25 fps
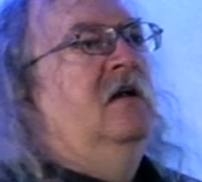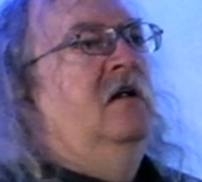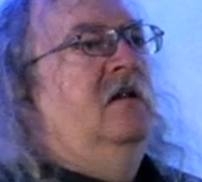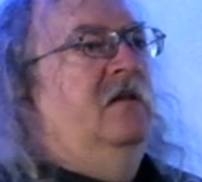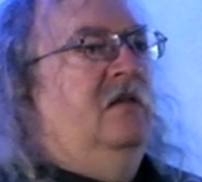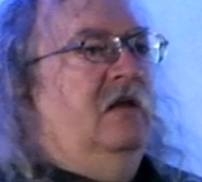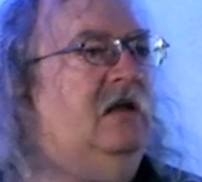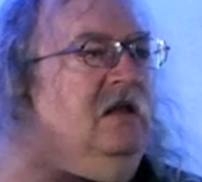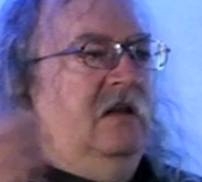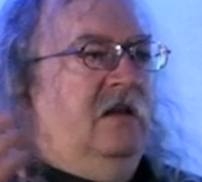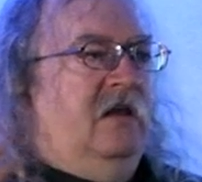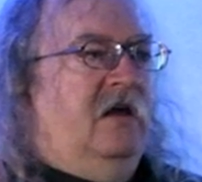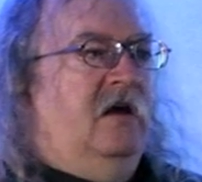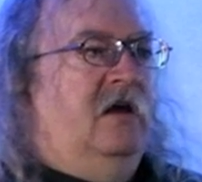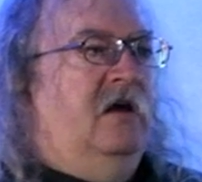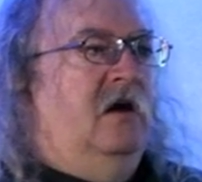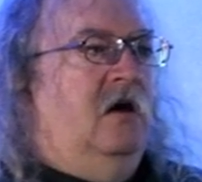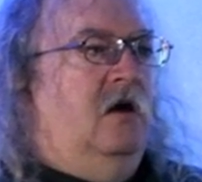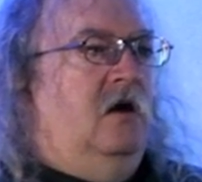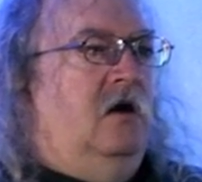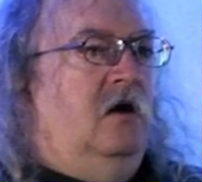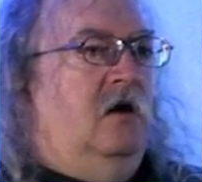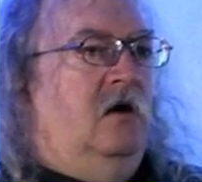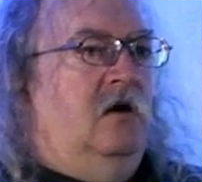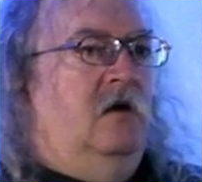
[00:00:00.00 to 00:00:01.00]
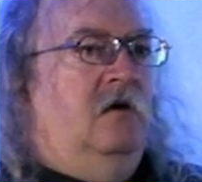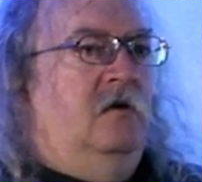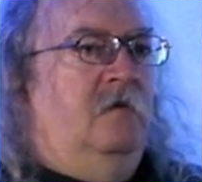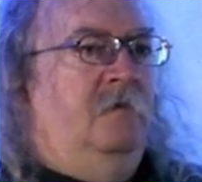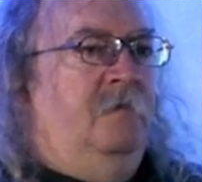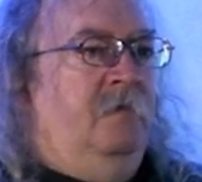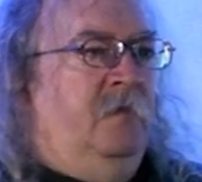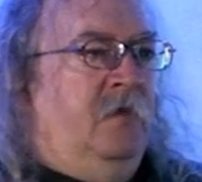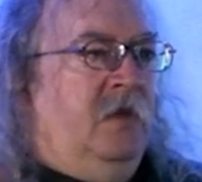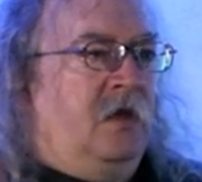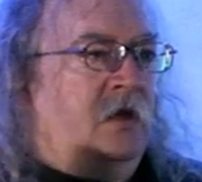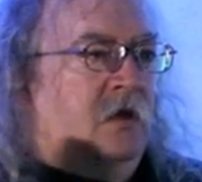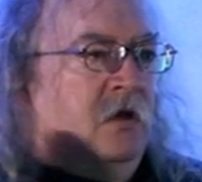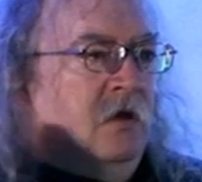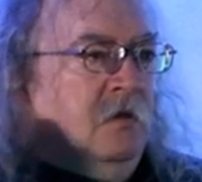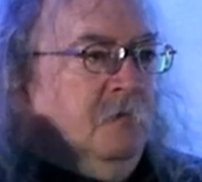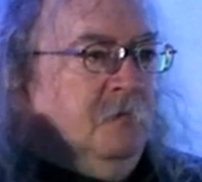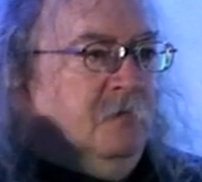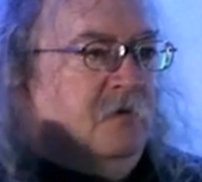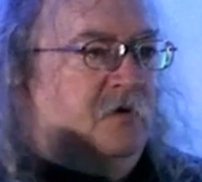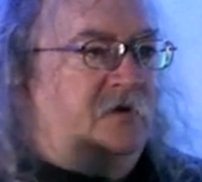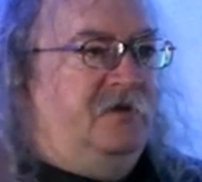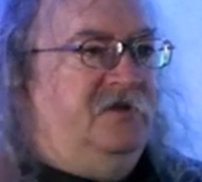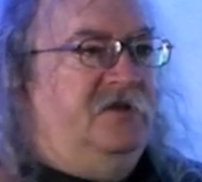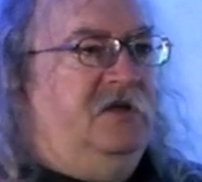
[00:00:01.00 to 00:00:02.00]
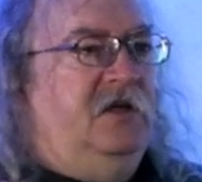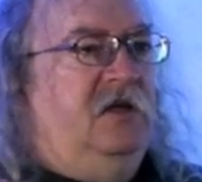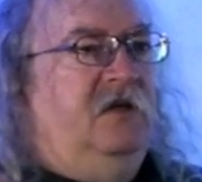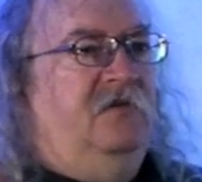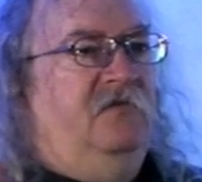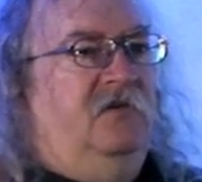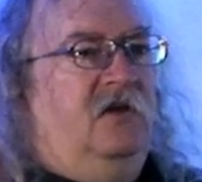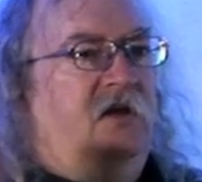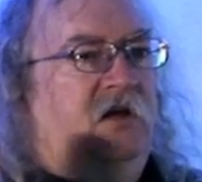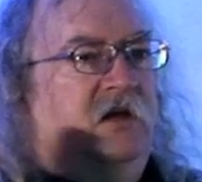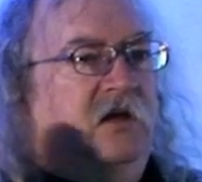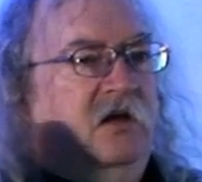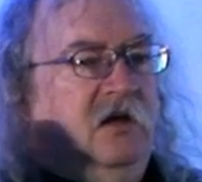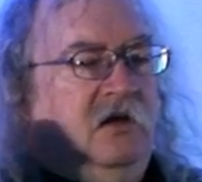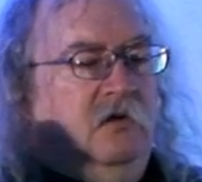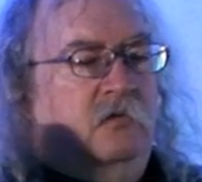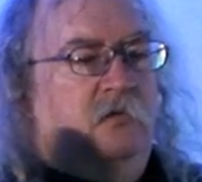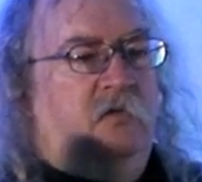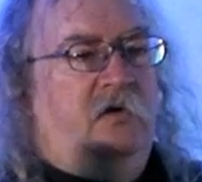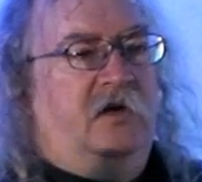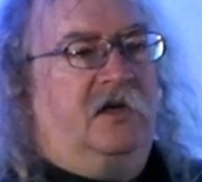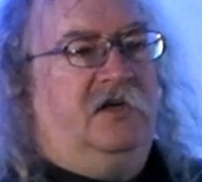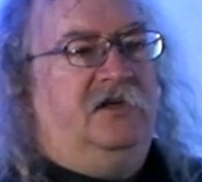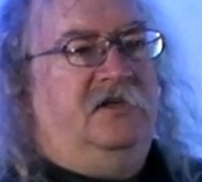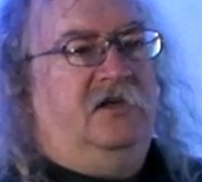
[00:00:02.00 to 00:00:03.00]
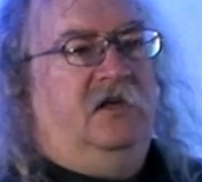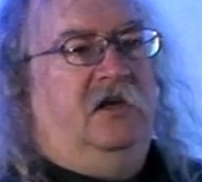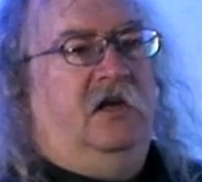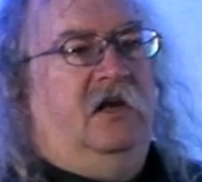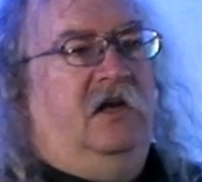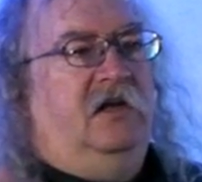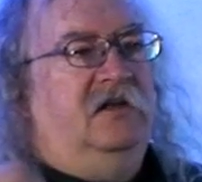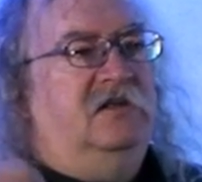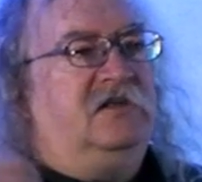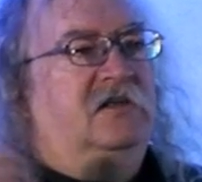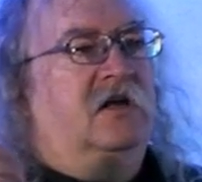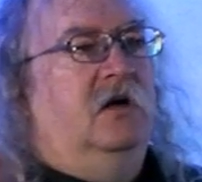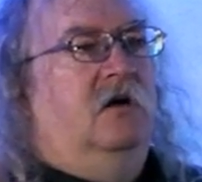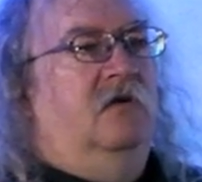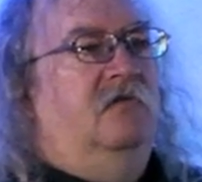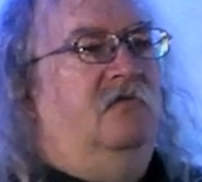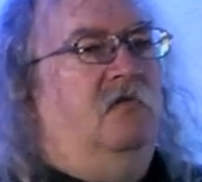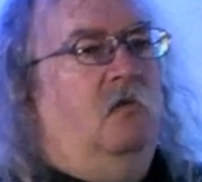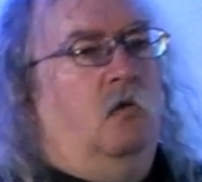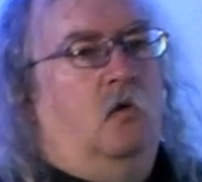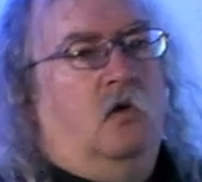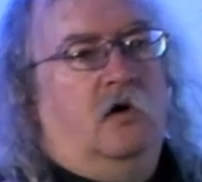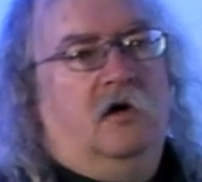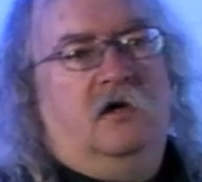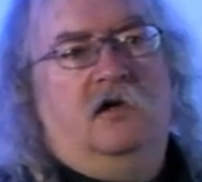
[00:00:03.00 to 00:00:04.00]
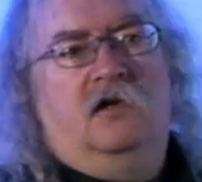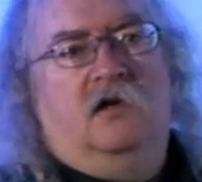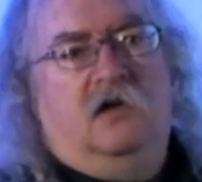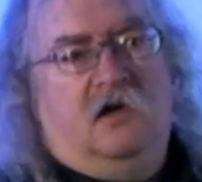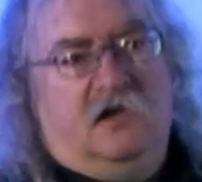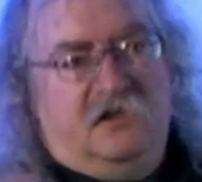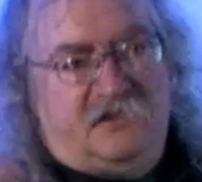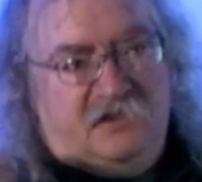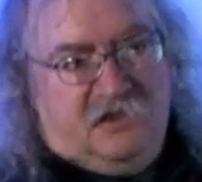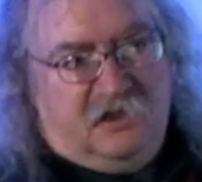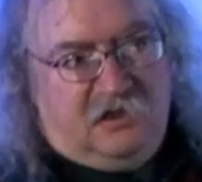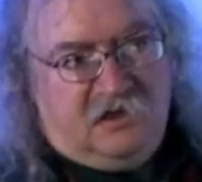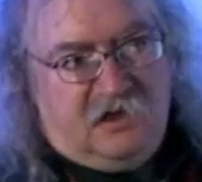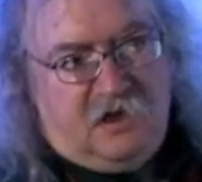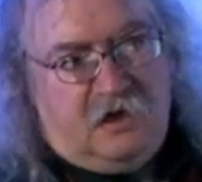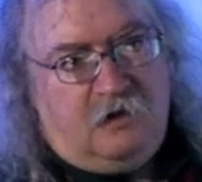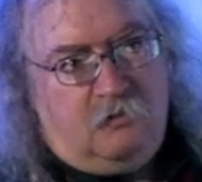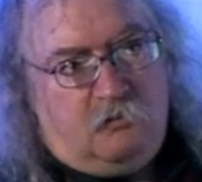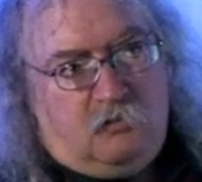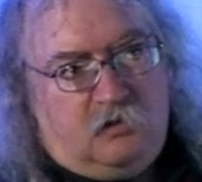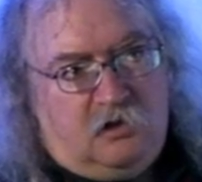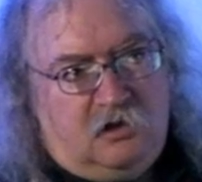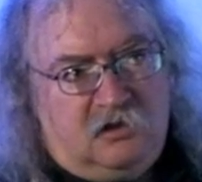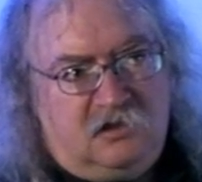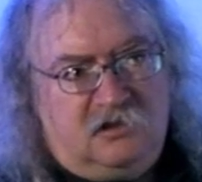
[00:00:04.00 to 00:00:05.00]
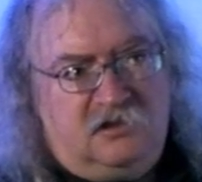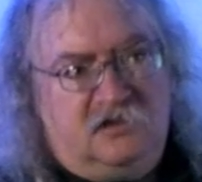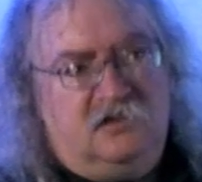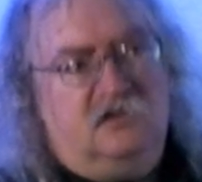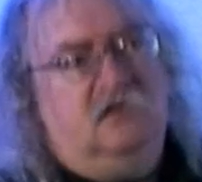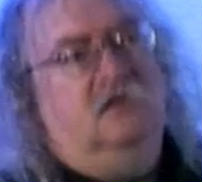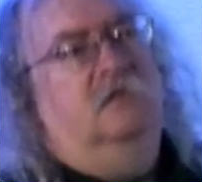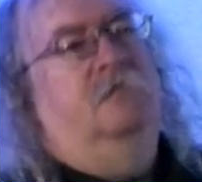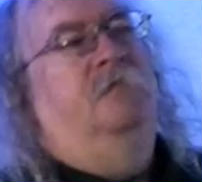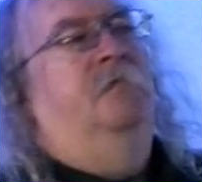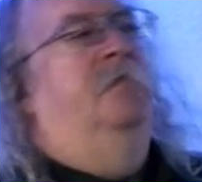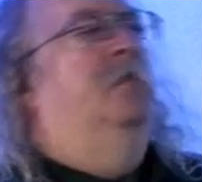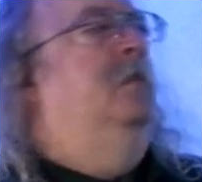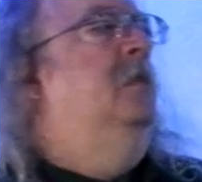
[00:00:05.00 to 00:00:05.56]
that they are perceiving and reasoning, self-organizing networks.